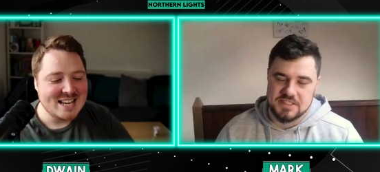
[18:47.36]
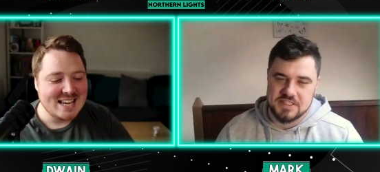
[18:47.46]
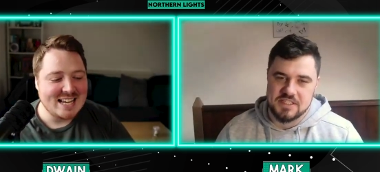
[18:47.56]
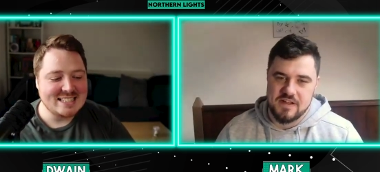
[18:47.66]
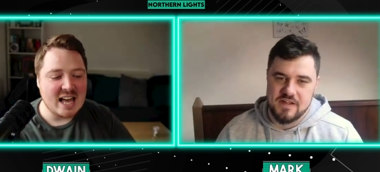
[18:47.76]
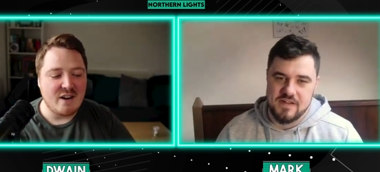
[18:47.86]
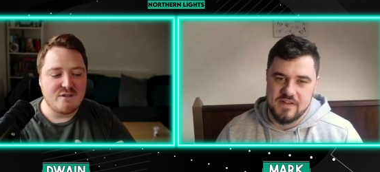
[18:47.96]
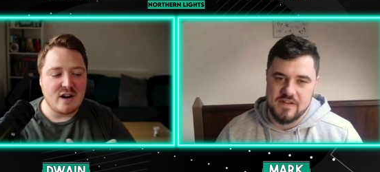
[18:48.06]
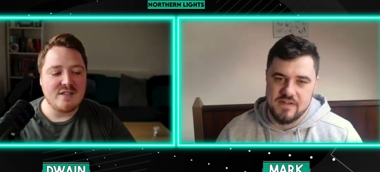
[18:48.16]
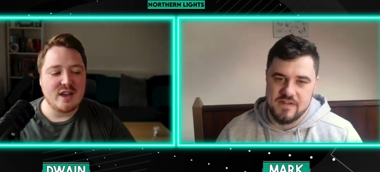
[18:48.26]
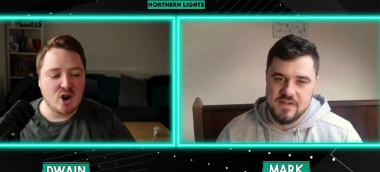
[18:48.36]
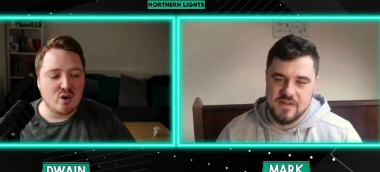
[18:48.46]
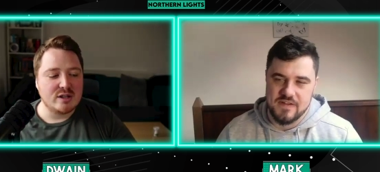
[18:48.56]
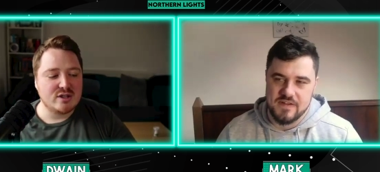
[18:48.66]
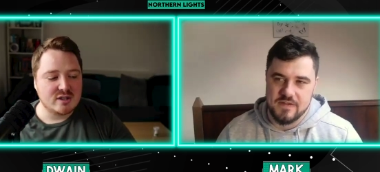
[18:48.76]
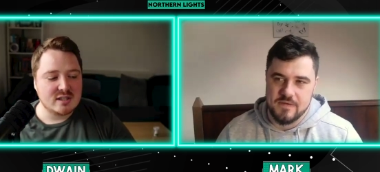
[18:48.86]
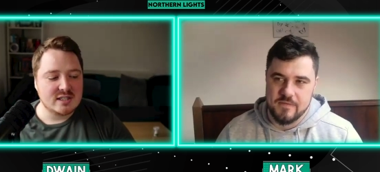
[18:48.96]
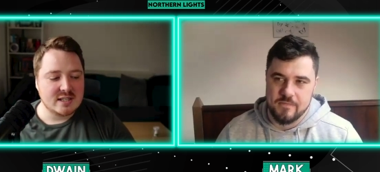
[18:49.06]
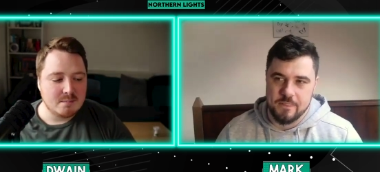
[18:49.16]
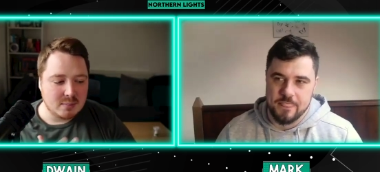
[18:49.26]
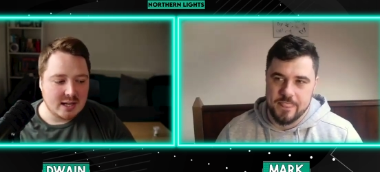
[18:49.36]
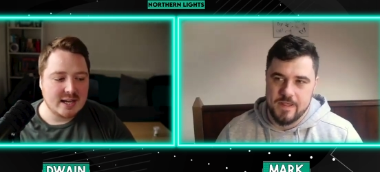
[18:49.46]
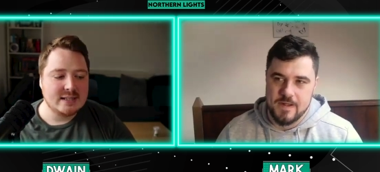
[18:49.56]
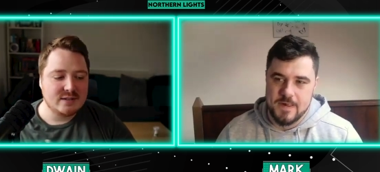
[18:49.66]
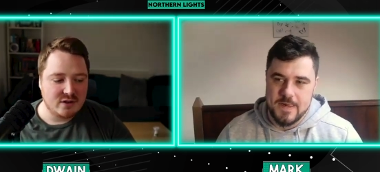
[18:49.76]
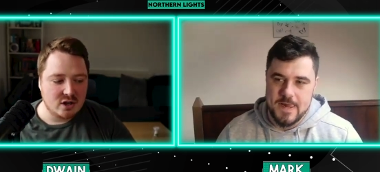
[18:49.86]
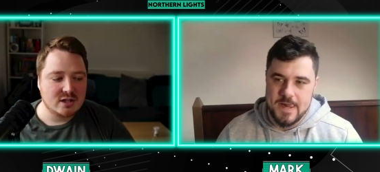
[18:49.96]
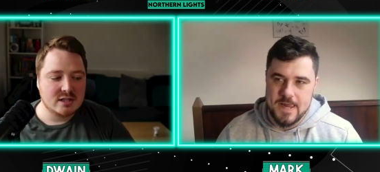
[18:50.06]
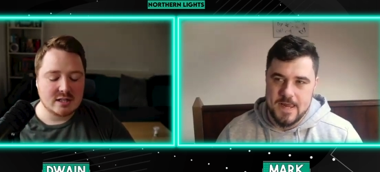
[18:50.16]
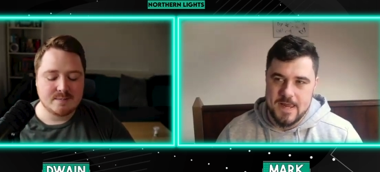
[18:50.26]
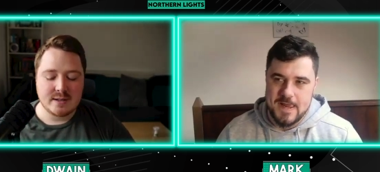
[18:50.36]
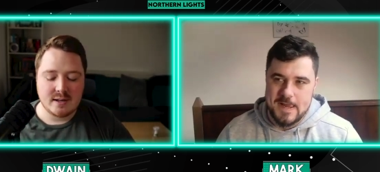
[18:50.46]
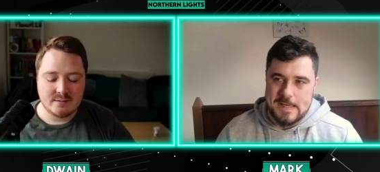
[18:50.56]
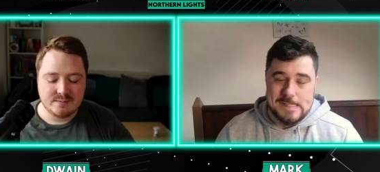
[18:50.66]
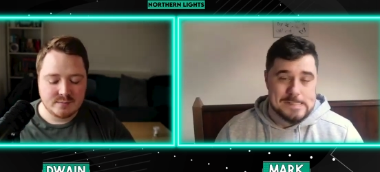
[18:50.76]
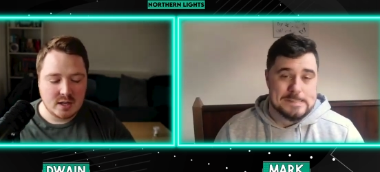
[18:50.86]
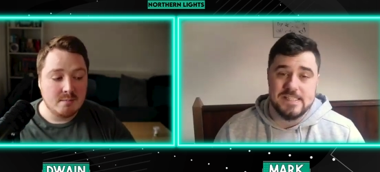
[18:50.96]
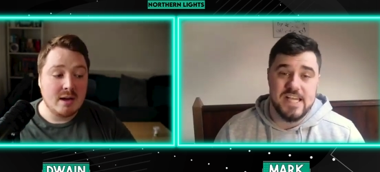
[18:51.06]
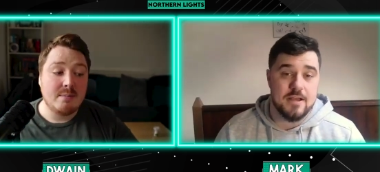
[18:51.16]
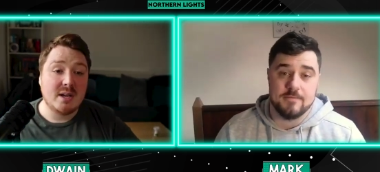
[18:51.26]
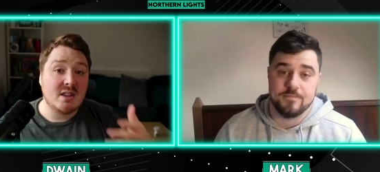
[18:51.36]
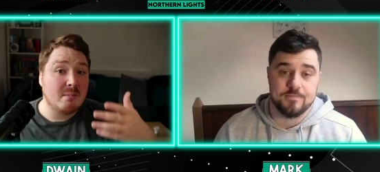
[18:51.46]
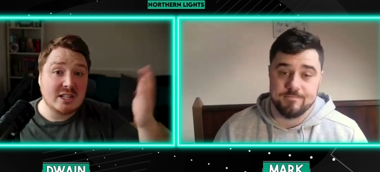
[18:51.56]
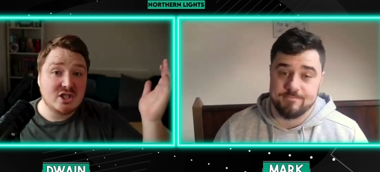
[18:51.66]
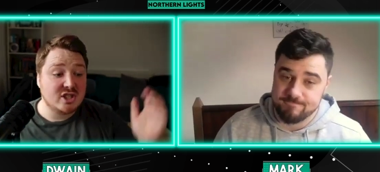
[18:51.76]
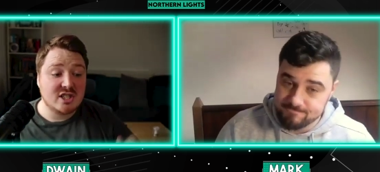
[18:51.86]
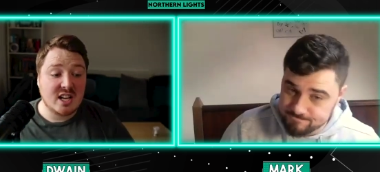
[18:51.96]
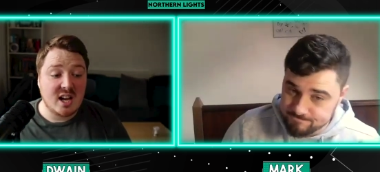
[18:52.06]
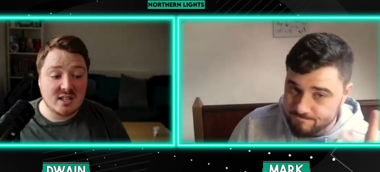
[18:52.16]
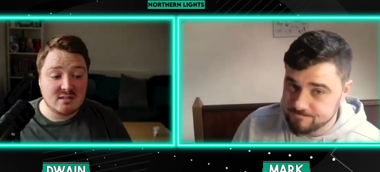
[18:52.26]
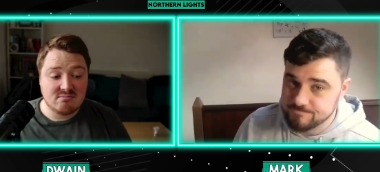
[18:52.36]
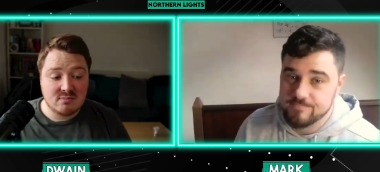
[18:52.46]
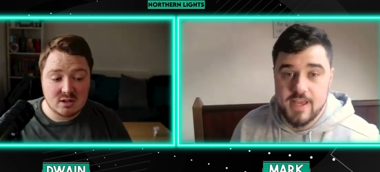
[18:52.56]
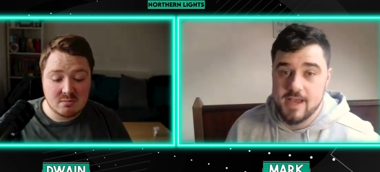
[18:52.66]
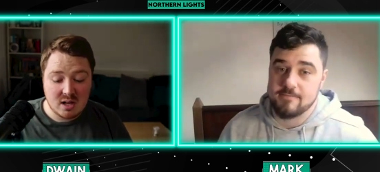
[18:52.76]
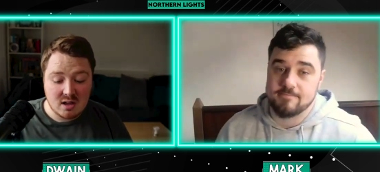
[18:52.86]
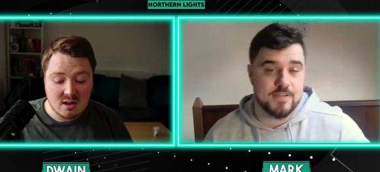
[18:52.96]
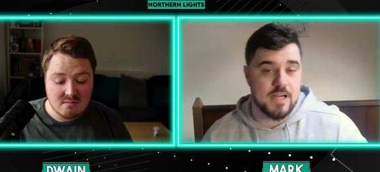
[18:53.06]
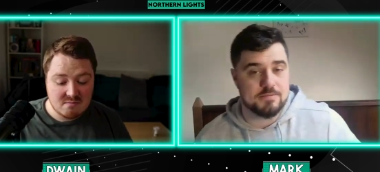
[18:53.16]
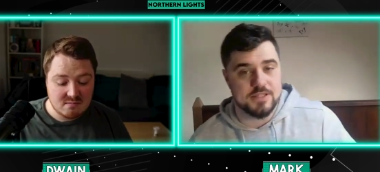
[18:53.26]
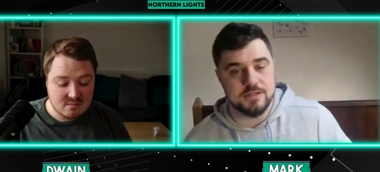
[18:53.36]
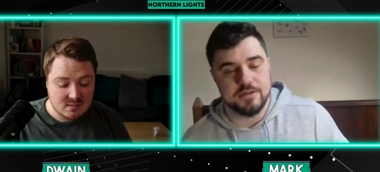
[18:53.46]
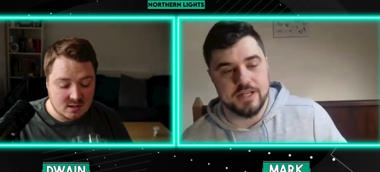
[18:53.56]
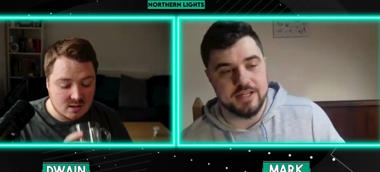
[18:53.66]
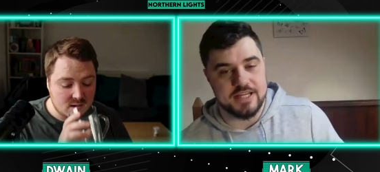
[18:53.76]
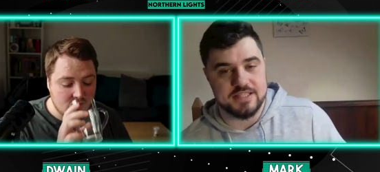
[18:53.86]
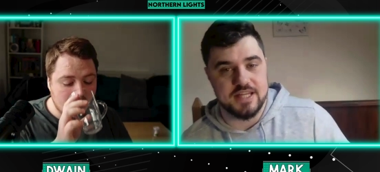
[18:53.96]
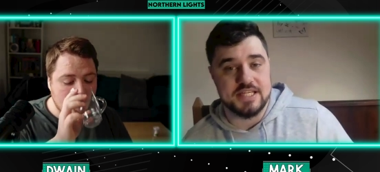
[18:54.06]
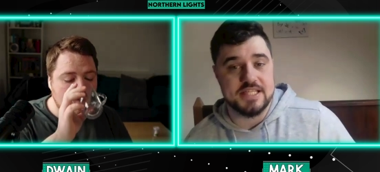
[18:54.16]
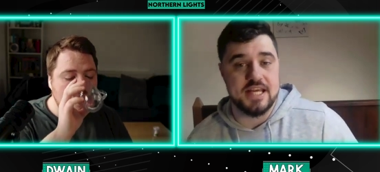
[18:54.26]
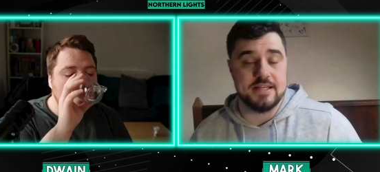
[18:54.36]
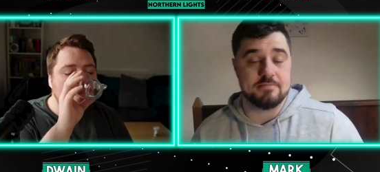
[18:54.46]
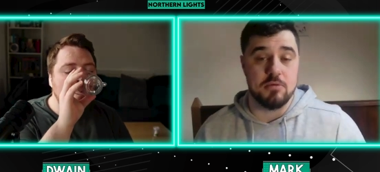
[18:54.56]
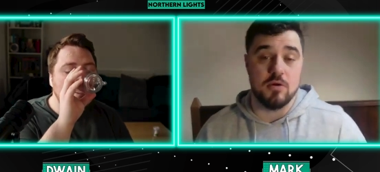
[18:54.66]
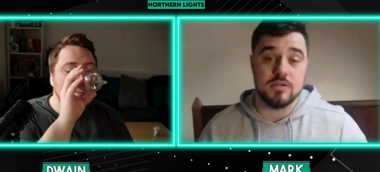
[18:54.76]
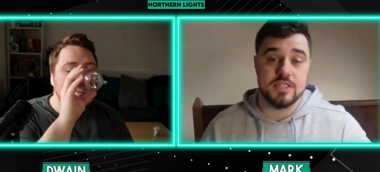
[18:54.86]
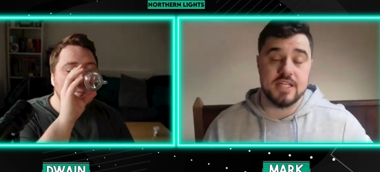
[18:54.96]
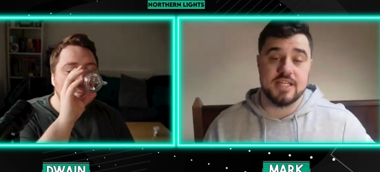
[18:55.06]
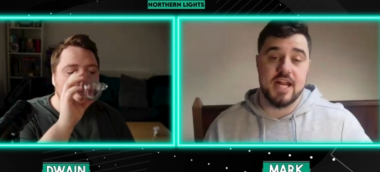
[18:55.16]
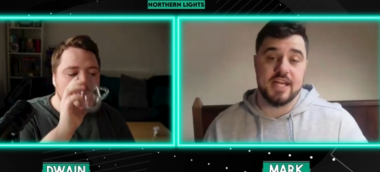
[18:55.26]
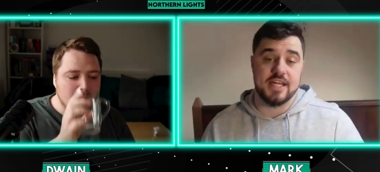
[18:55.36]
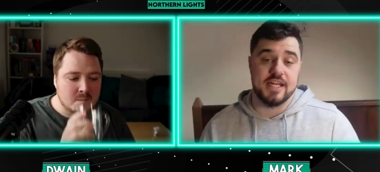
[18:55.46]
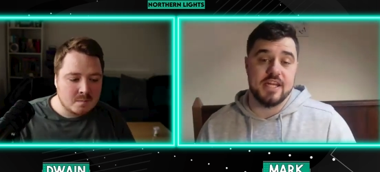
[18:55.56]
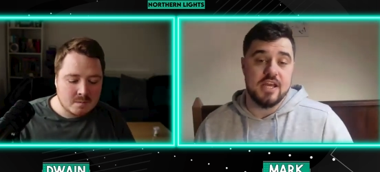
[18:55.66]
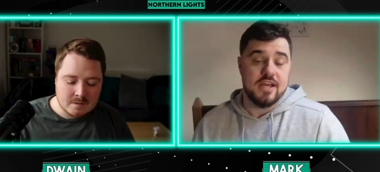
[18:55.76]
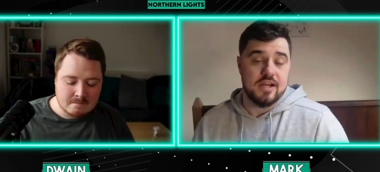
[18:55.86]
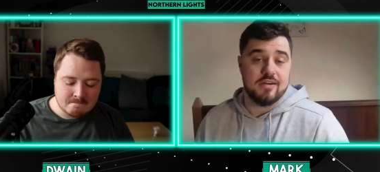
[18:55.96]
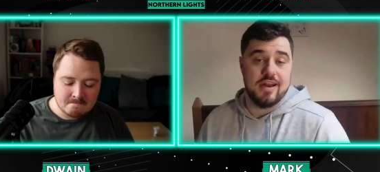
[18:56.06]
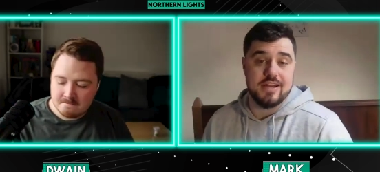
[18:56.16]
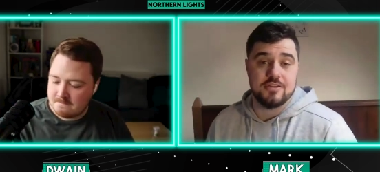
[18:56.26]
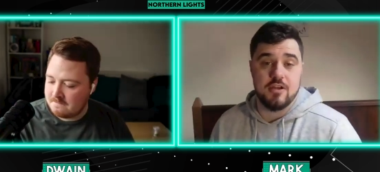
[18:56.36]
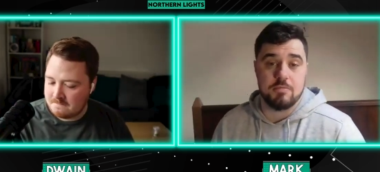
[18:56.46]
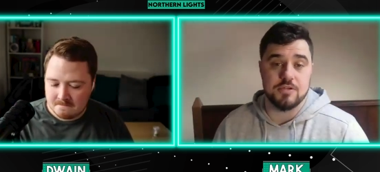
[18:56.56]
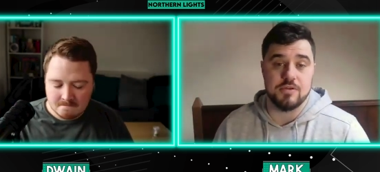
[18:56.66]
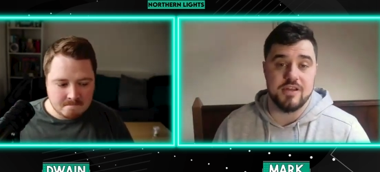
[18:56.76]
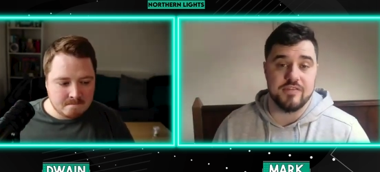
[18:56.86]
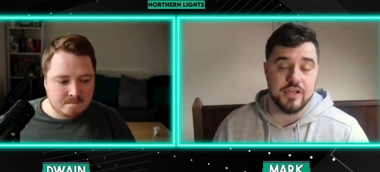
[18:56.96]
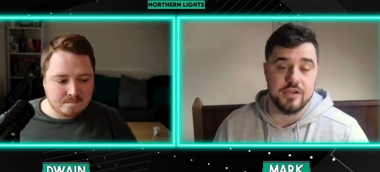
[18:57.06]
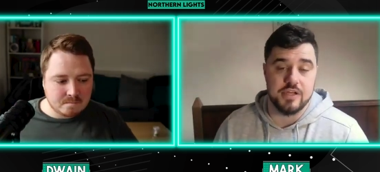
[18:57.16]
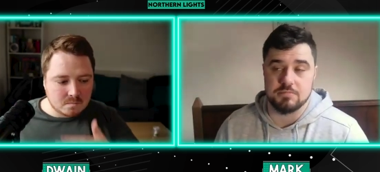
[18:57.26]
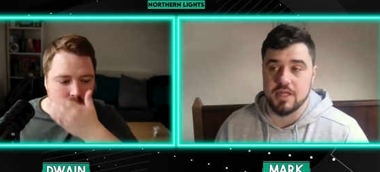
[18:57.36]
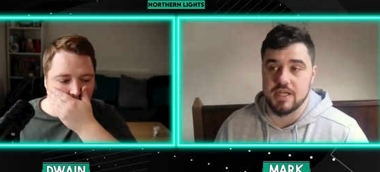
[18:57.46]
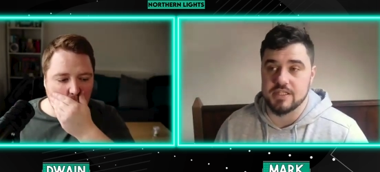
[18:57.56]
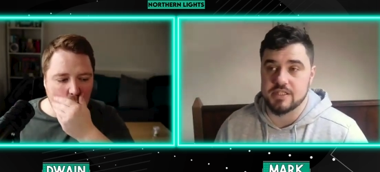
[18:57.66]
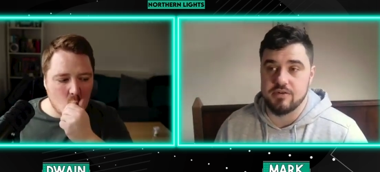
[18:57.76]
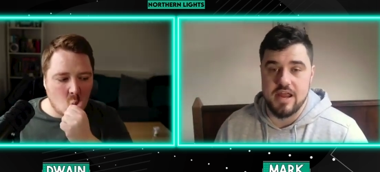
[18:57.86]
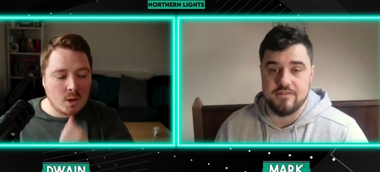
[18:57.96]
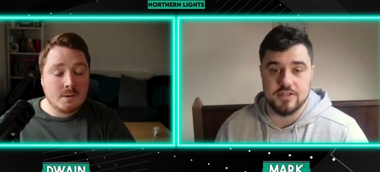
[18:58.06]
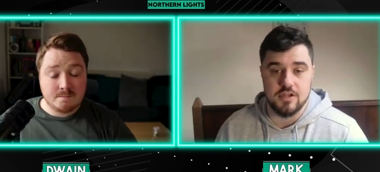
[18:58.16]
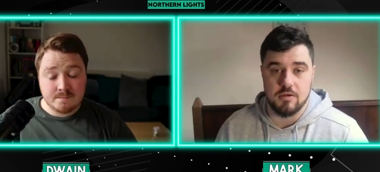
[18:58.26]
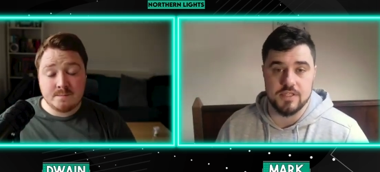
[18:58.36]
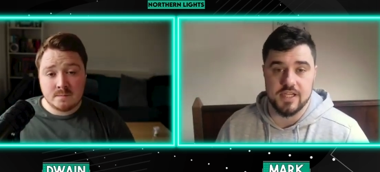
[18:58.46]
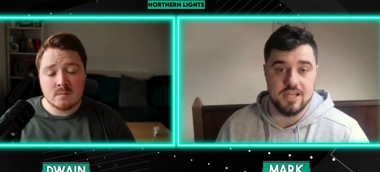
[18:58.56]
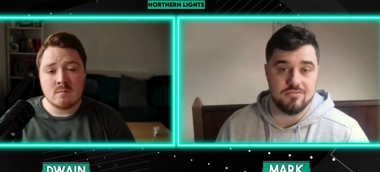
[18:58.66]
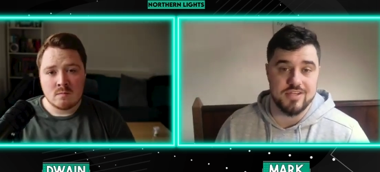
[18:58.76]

Speaker 1: Is that a fight that you're interested in seeing Blaydes versus Aspinall? Maybe yeah. at the Manchester card, yeah, like
Speaker 2: Absolutely. Let's let's get this booked. Let's get it in. Great opportunity for Curtis Blaydes. Great for Tom to get his